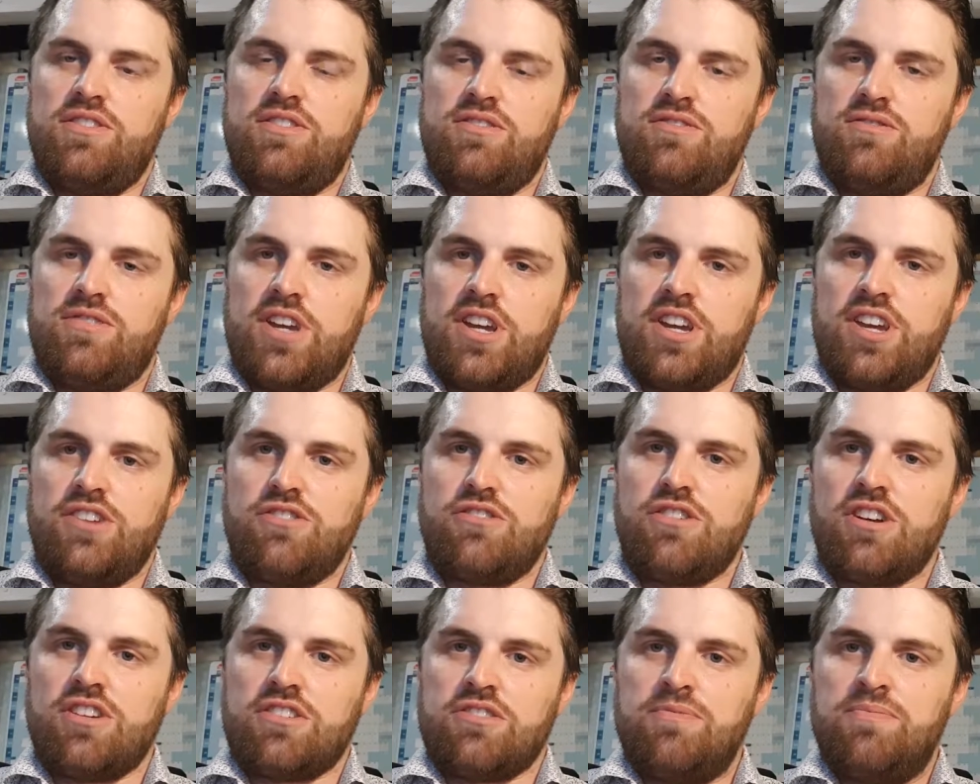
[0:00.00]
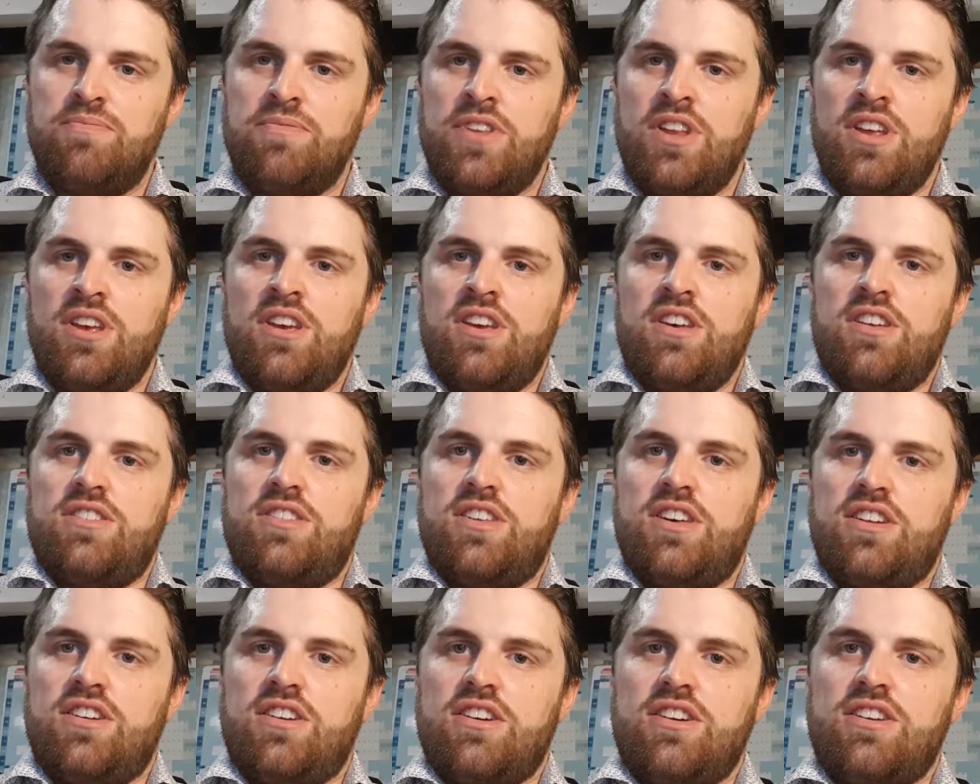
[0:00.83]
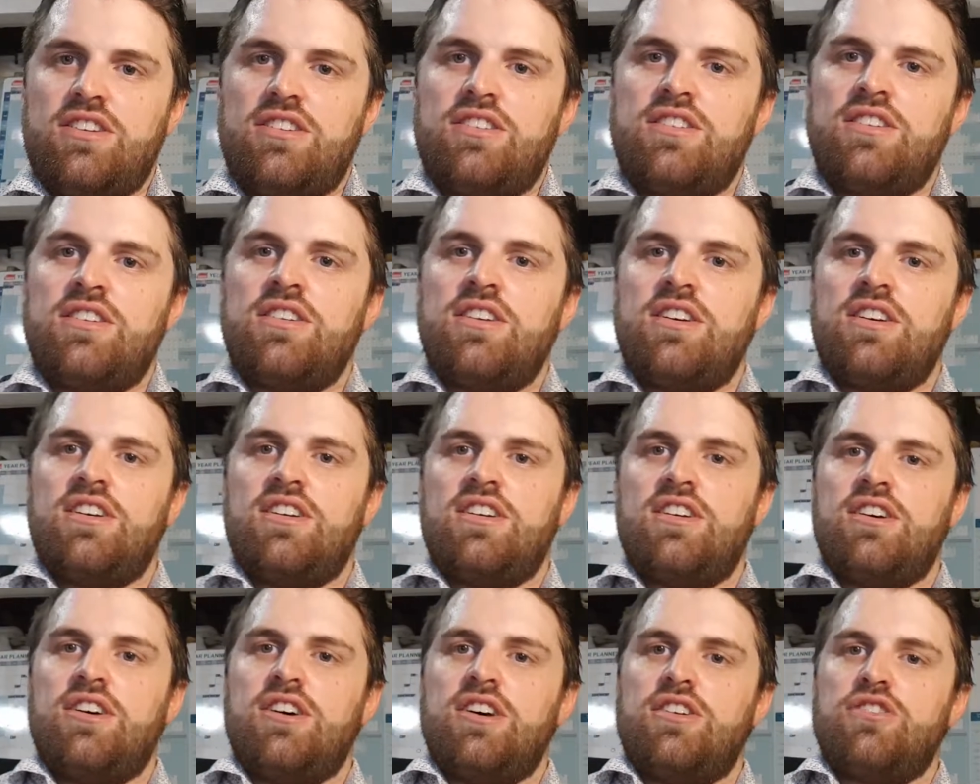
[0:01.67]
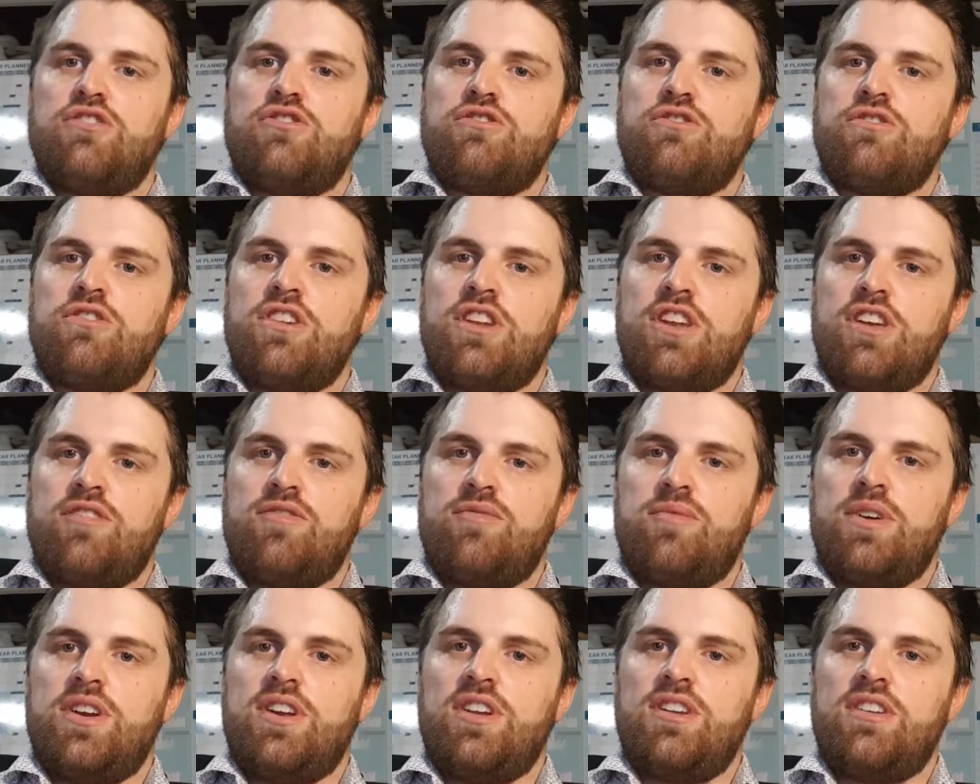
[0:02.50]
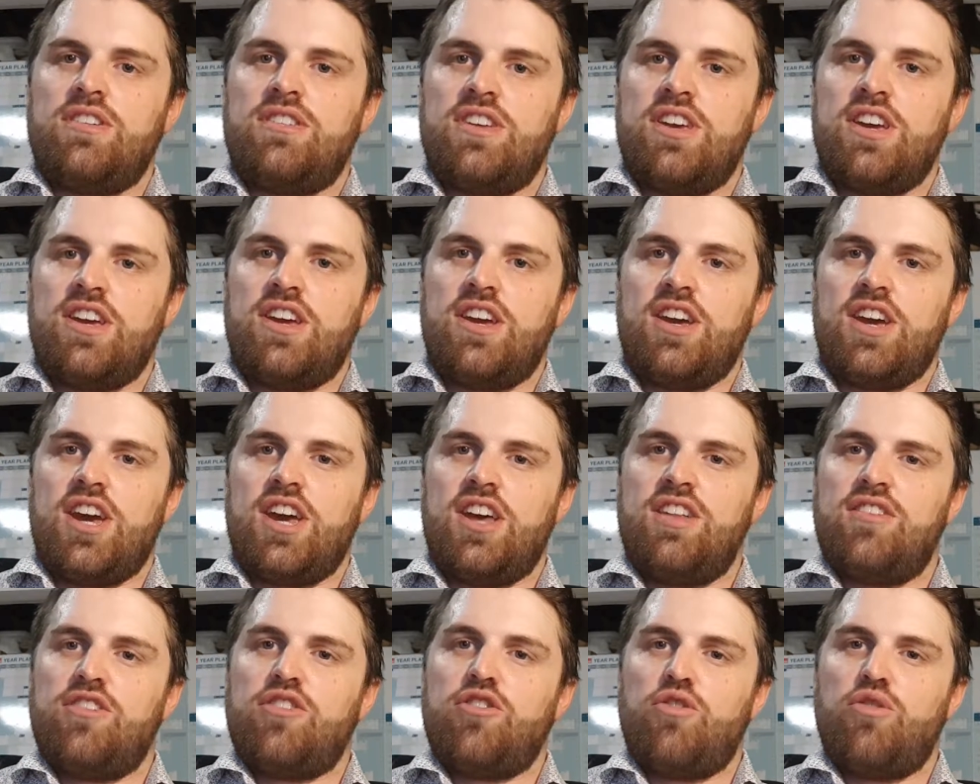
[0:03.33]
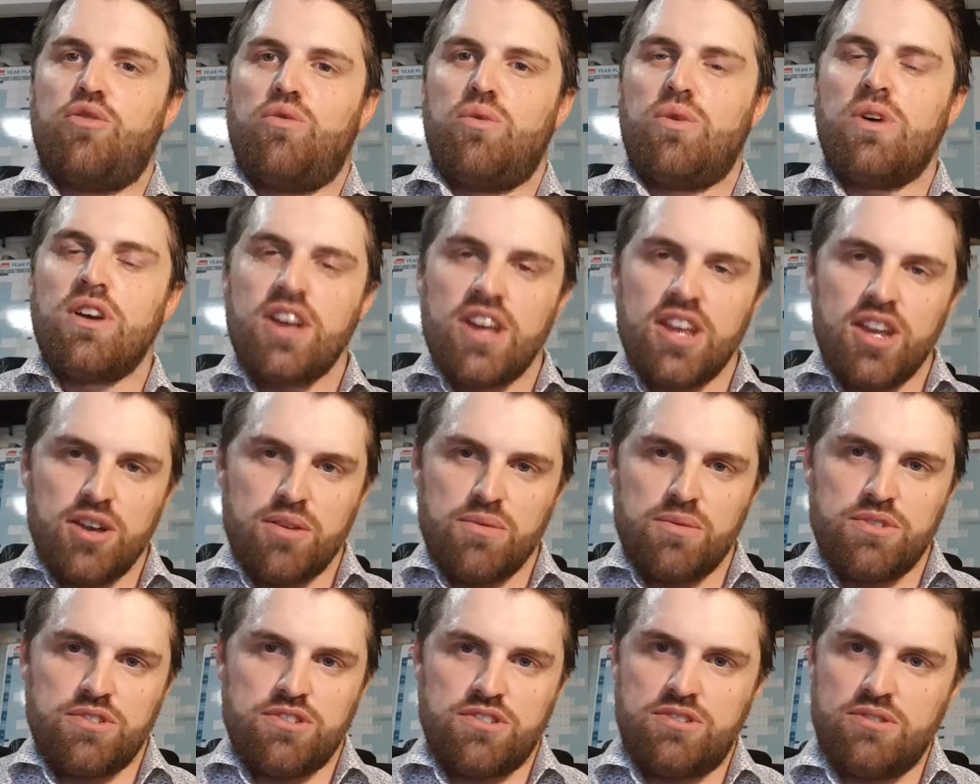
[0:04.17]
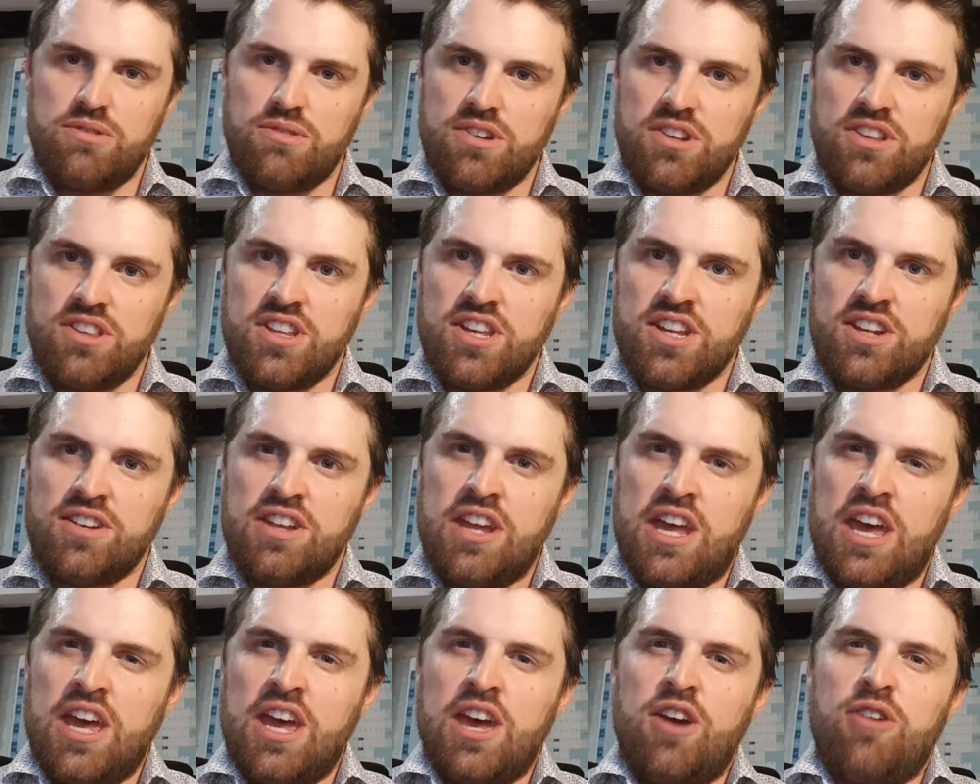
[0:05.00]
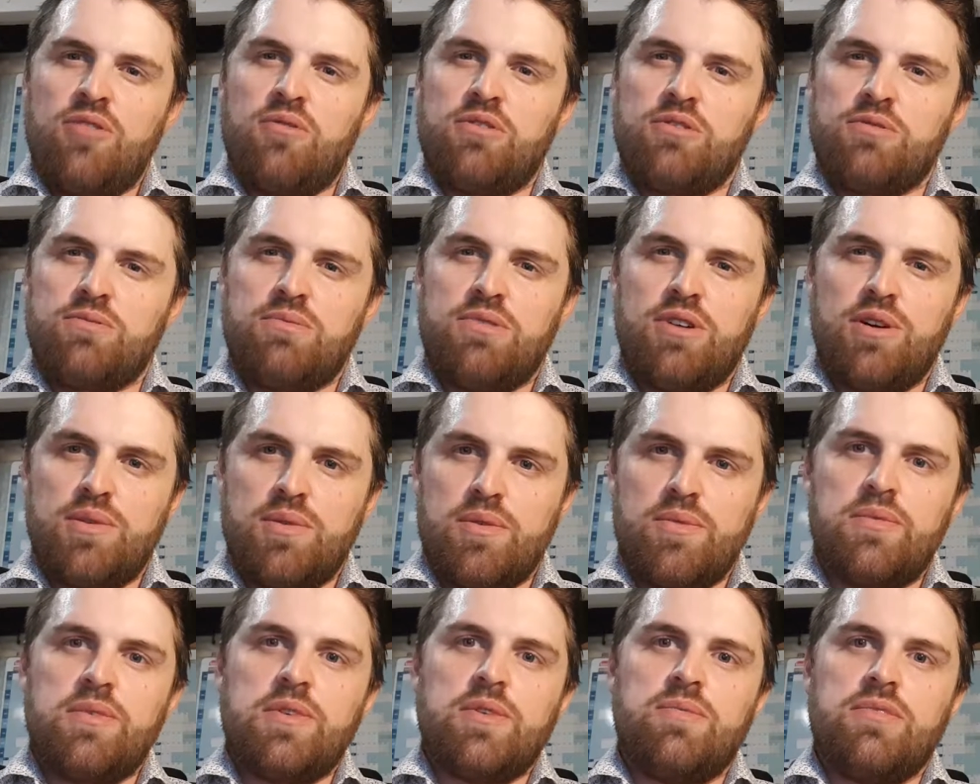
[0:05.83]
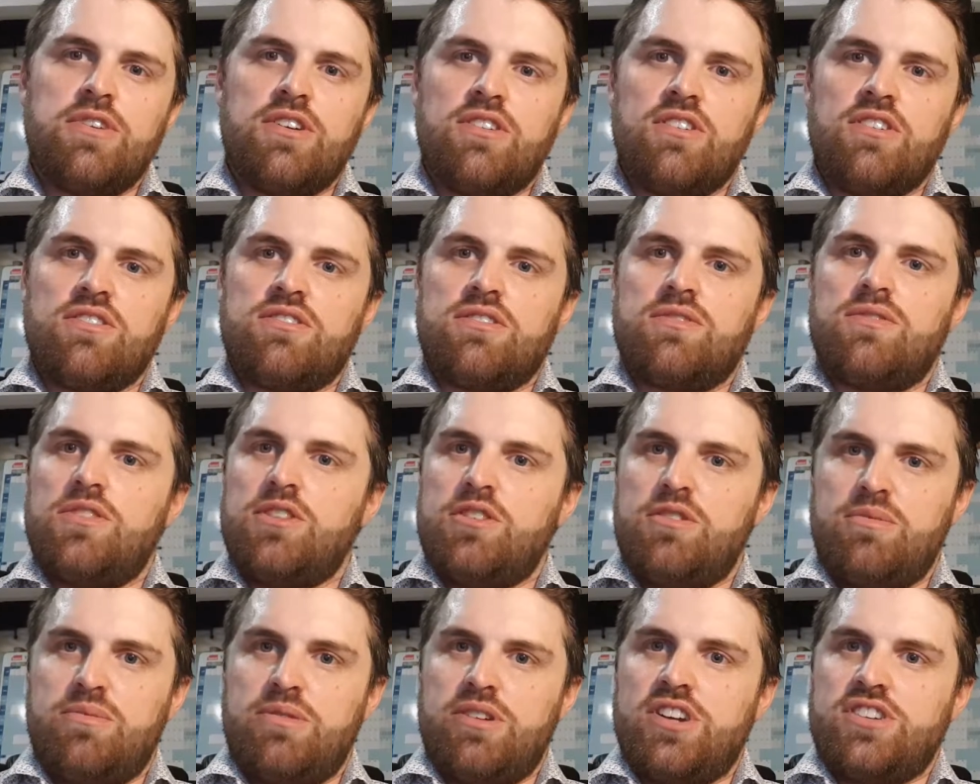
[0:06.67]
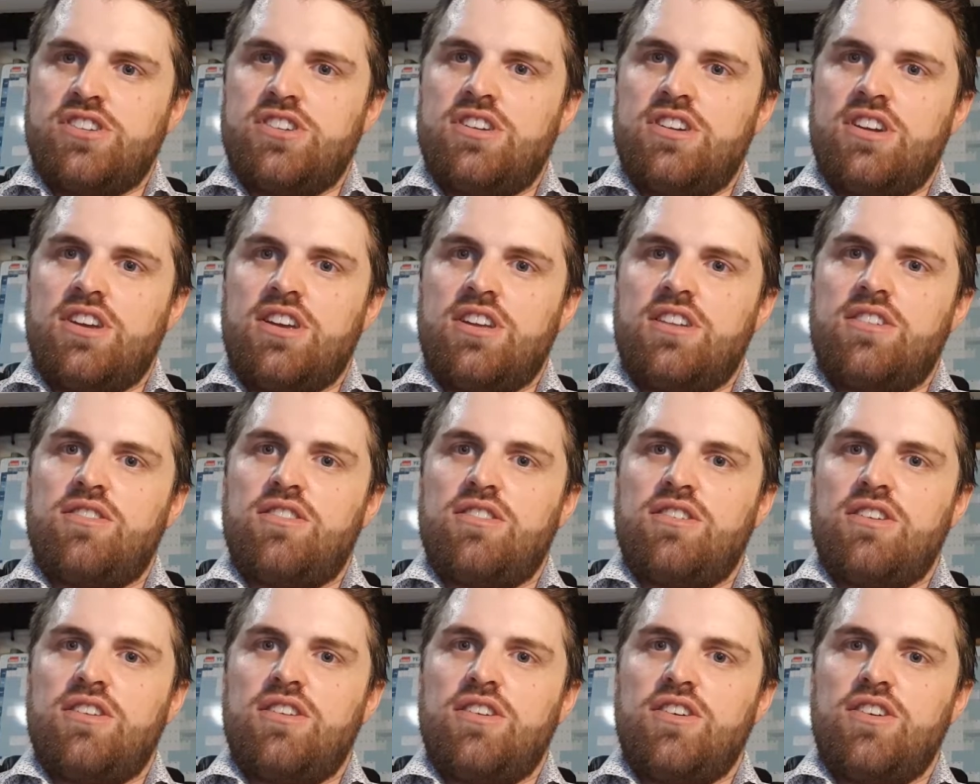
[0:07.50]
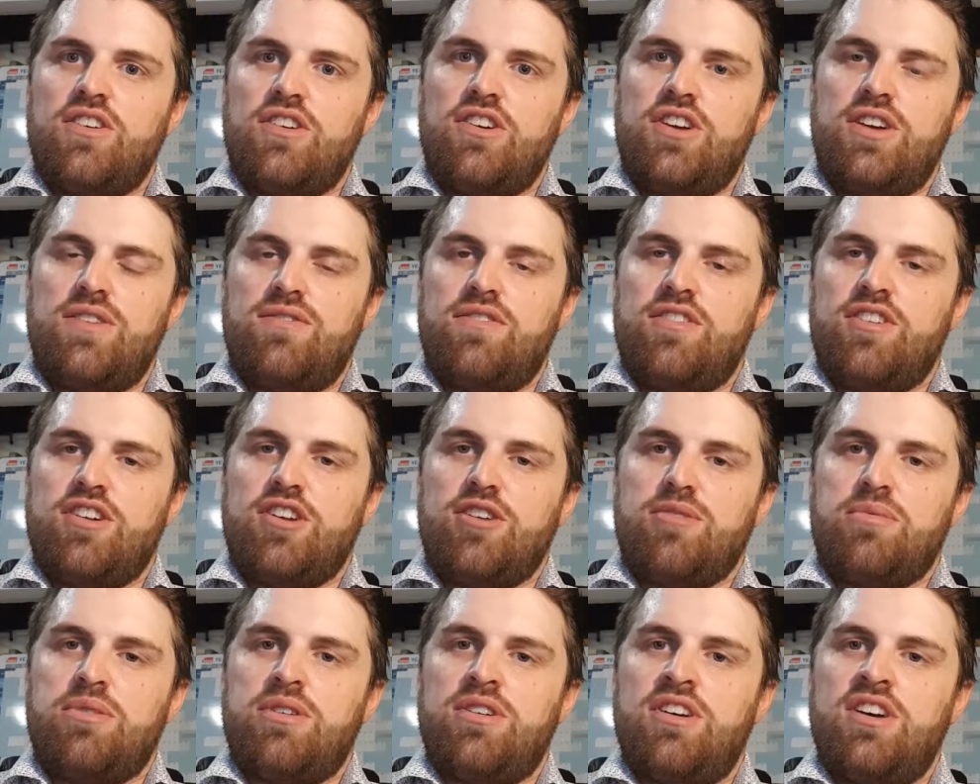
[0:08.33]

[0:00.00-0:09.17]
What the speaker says: taking drugs that I shouldn't have been taking. And why I was doing that was probably because of the depression. I had given up